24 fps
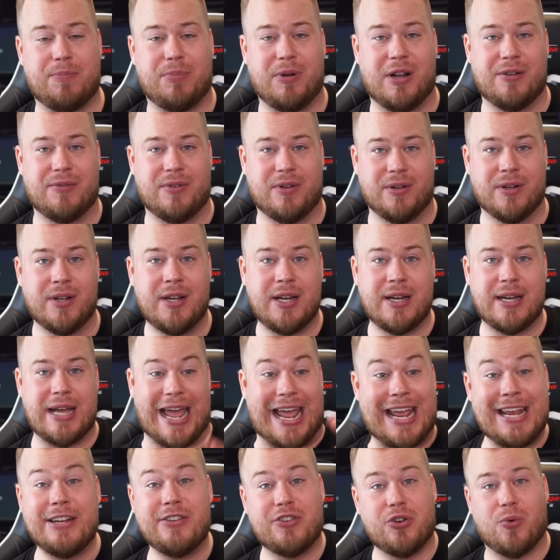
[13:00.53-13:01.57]
level
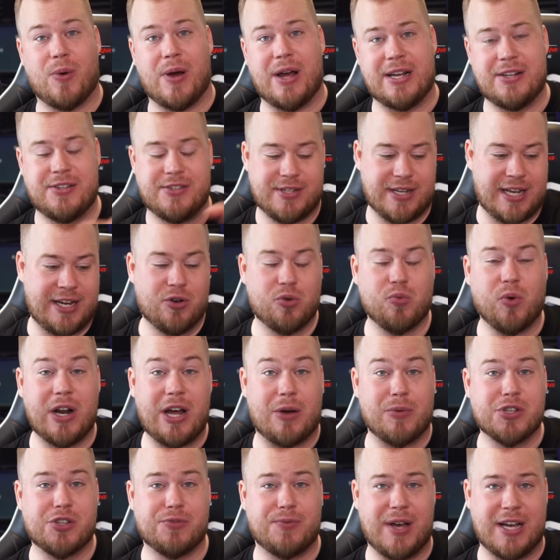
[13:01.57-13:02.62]
in the race. In the quali I
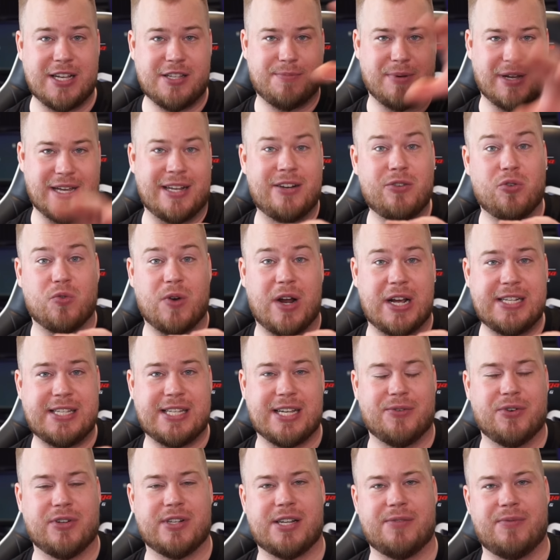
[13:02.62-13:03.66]
was fast, but in the race I
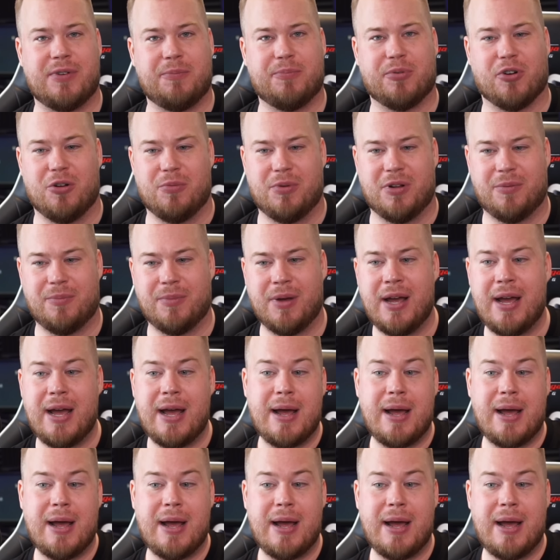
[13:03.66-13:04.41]
was having problem.